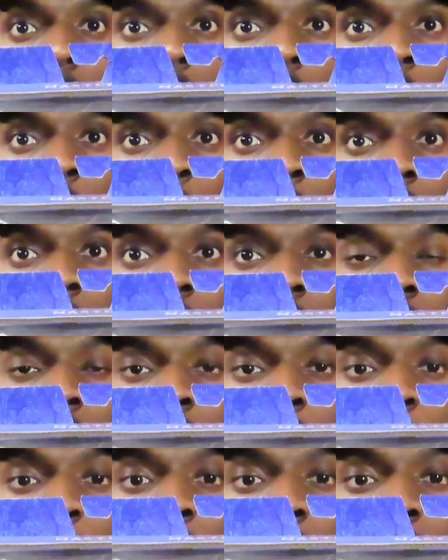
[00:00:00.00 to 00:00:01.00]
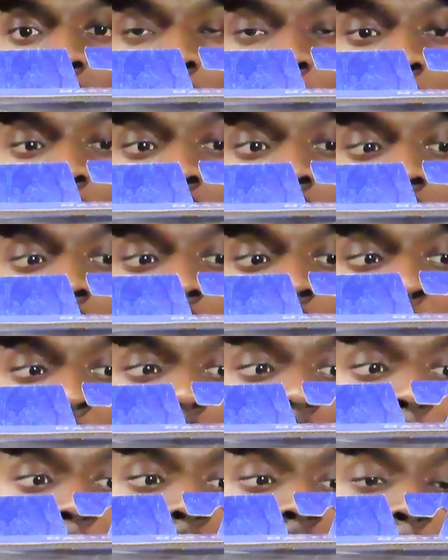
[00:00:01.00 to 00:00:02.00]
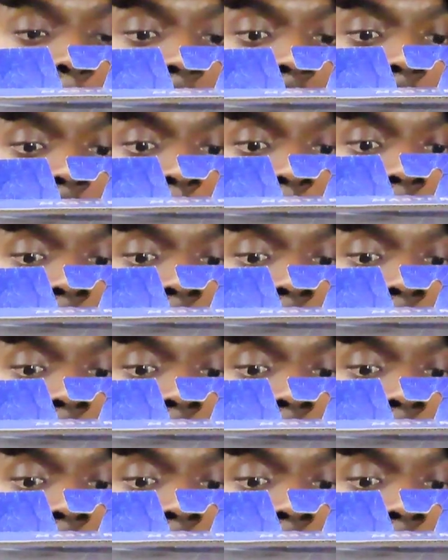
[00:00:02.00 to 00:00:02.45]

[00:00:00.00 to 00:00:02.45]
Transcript: uh, Battle Cat to about 10 bucks, so I went ahead and picked up another